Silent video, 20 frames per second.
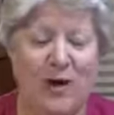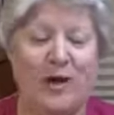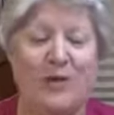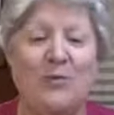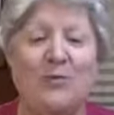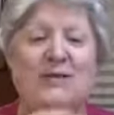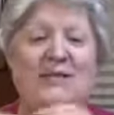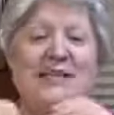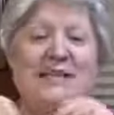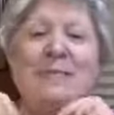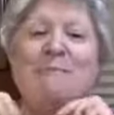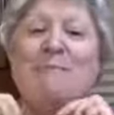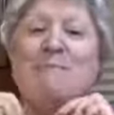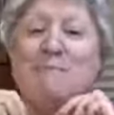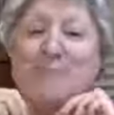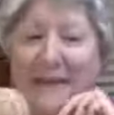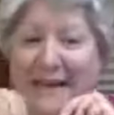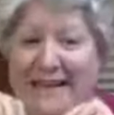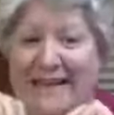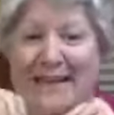and was an
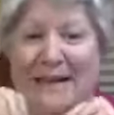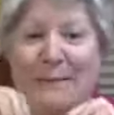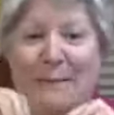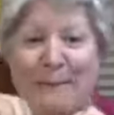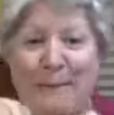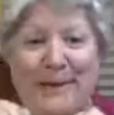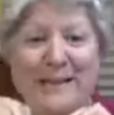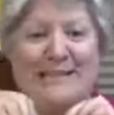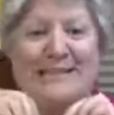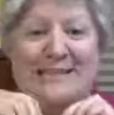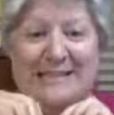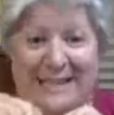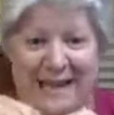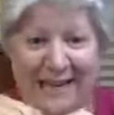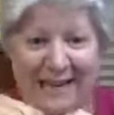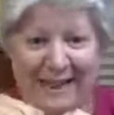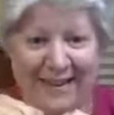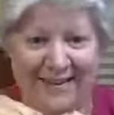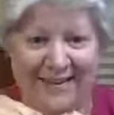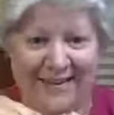immediate
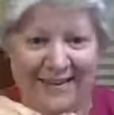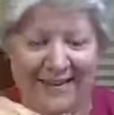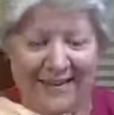bestseller.